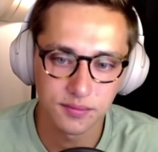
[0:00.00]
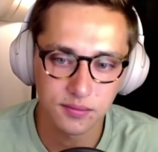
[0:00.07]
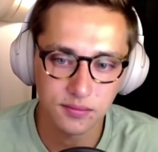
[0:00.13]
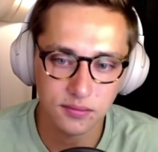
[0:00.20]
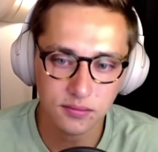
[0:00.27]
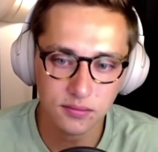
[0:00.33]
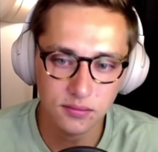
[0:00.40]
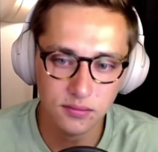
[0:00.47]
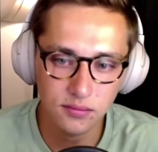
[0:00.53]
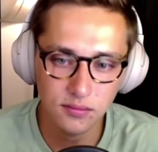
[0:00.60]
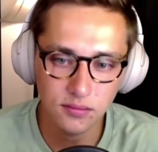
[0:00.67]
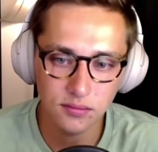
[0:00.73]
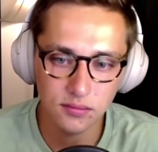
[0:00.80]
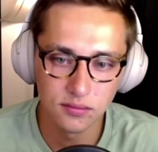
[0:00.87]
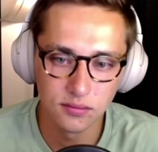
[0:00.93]

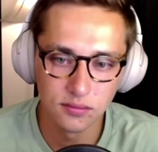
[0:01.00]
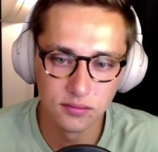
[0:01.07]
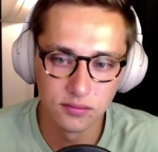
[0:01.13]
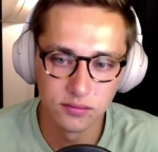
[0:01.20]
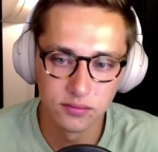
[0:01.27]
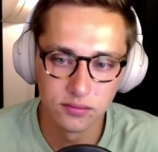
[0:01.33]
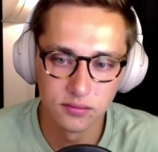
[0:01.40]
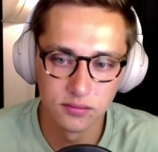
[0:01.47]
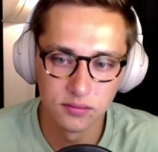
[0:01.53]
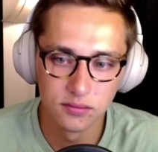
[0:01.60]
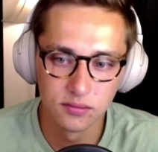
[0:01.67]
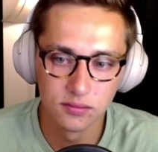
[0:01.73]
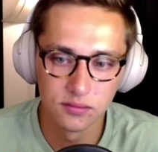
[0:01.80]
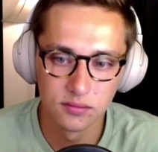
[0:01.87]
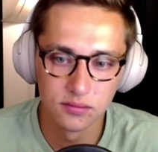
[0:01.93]

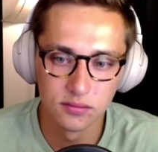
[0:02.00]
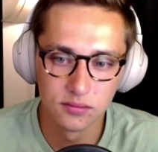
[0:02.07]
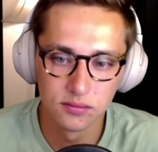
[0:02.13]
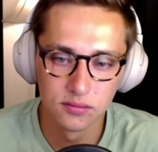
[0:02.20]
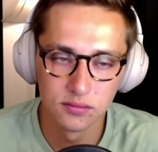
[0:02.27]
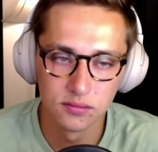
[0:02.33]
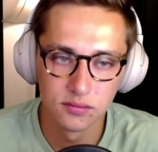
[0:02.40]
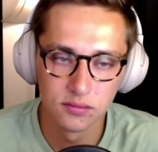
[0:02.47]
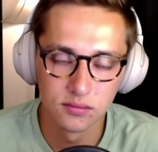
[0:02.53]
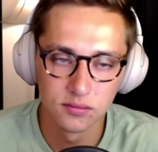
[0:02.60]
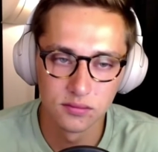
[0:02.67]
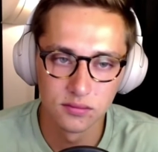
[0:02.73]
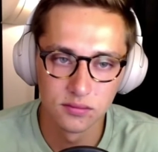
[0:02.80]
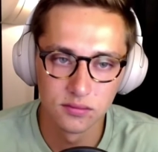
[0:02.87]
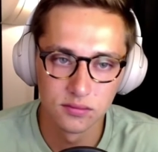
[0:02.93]

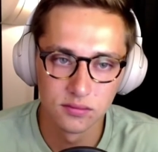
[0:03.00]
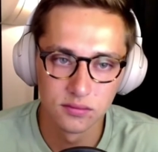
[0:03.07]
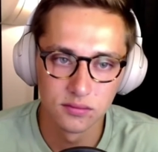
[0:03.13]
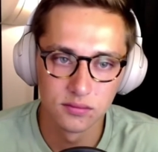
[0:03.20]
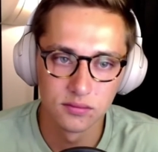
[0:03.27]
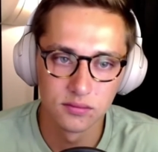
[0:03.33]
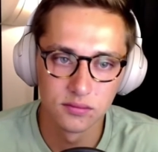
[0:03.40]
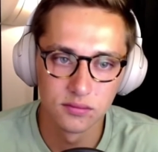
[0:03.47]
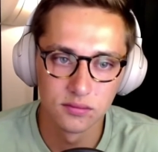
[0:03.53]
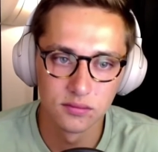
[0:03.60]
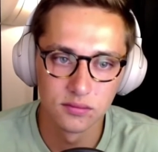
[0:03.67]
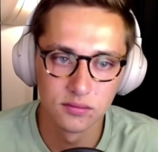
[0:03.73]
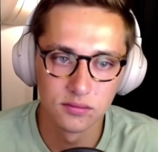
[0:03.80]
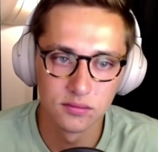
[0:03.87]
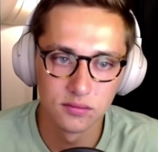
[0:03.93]

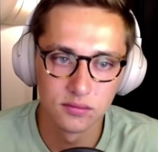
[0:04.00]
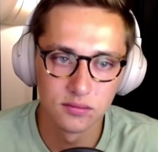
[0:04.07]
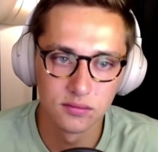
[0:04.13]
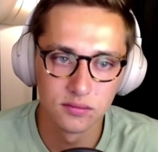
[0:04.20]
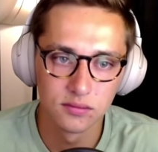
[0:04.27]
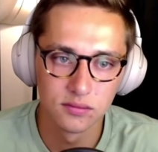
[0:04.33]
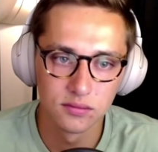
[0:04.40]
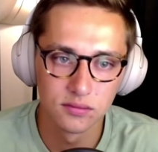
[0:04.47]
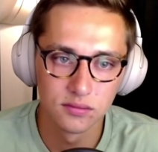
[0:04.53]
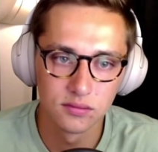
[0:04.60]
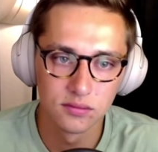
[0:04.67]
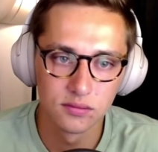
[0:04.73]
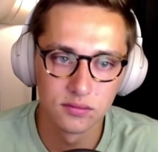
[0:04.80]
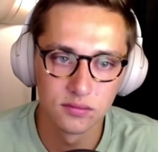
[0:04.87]
No words are spoken by the person on screen.